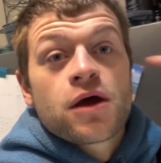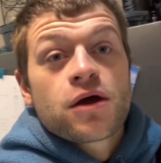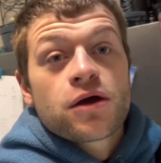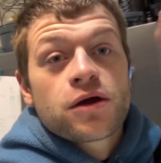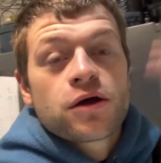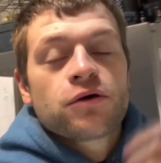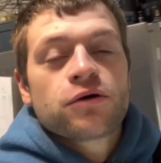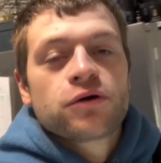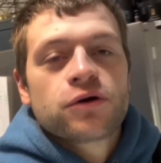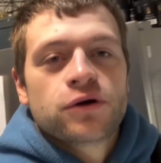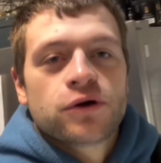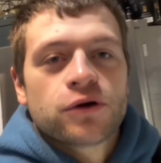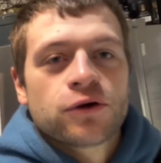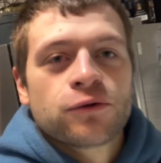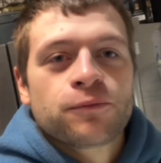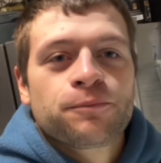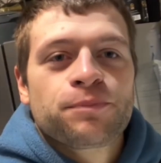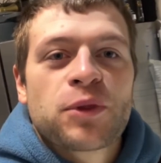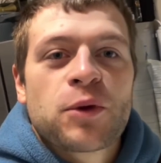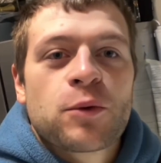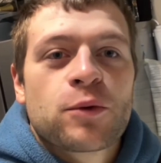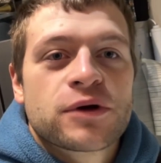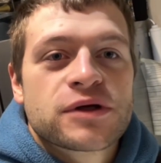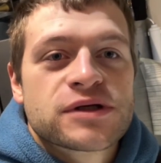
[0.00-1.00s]
Yo, yo, yo,
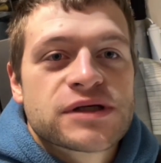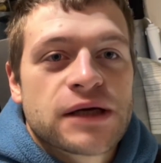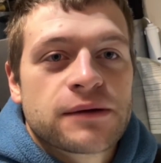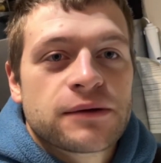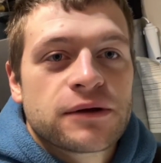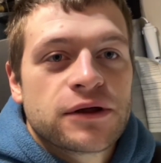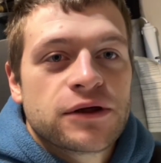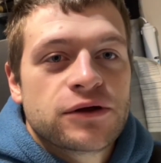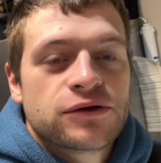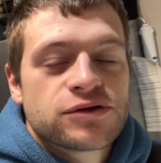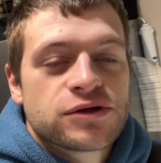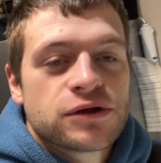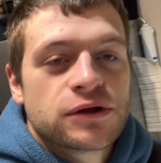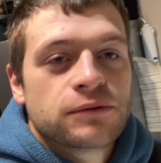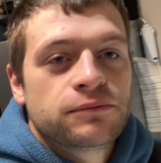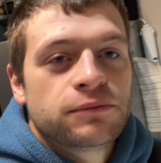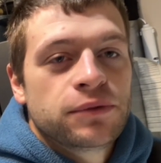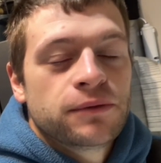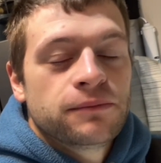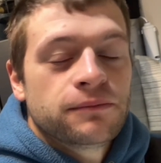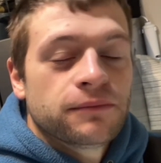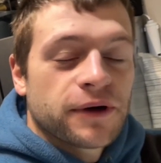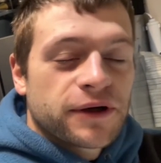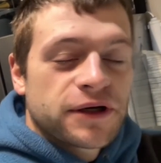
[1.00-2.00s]
what is happening YouTube?
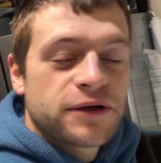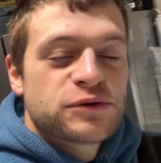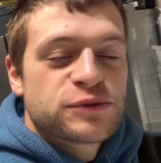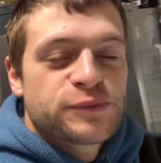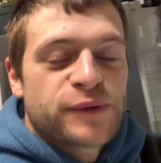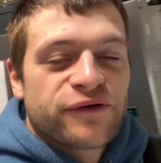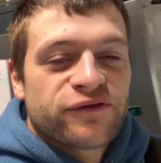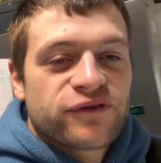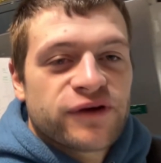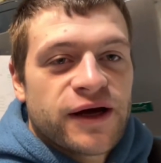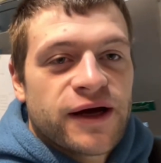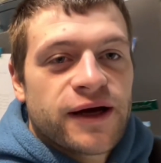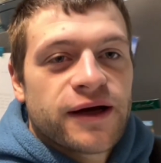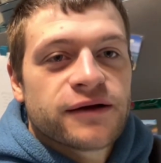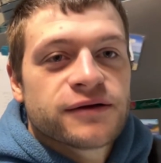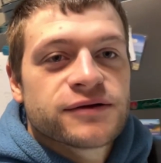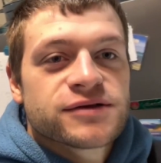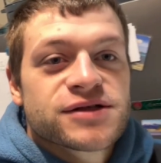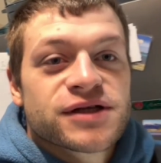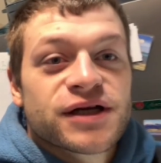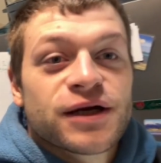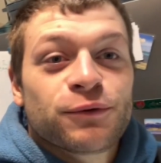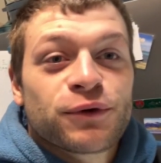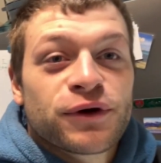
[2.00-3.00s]
My name is Bevan
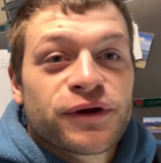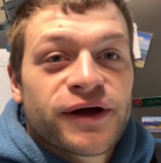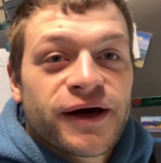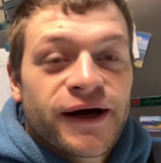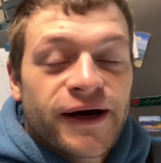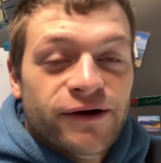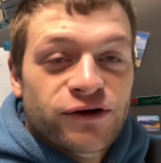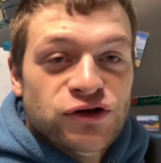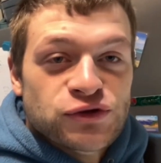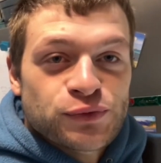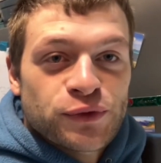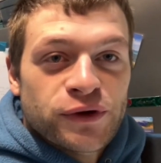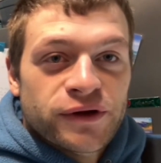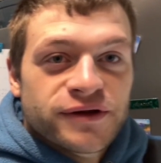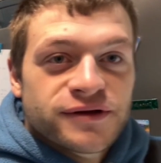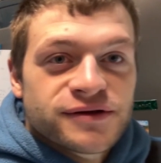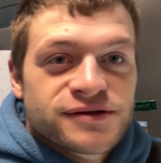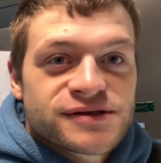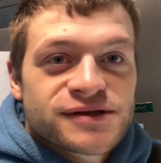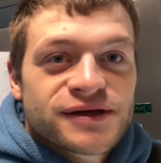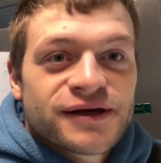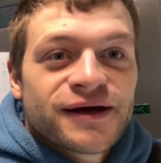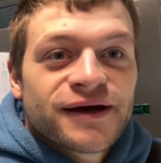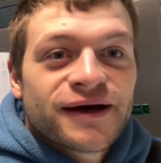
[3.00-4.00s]
Howells, and I'm one of the Howells
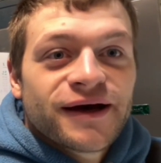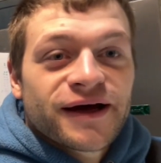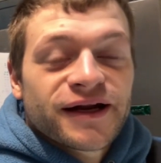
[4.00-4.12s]
brothers,